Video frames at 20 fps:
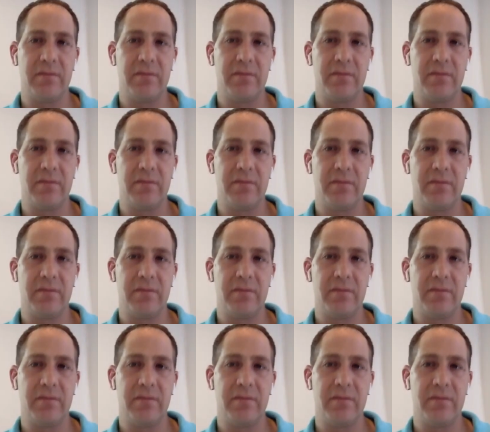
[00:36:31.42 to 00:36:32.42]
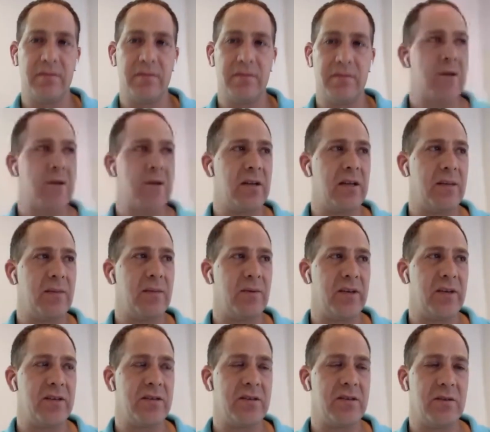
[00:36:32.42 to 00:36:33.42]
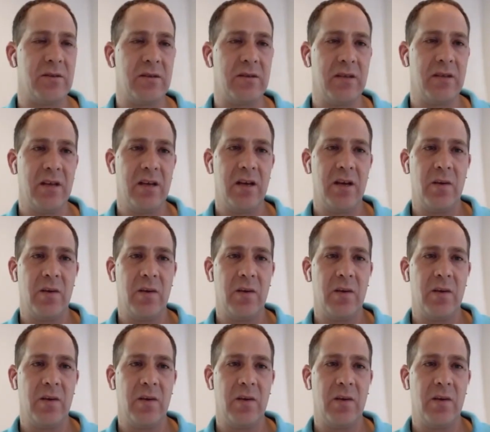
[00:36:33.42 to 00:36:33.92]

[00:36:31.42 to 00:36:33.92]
Actually, I've done some collaboration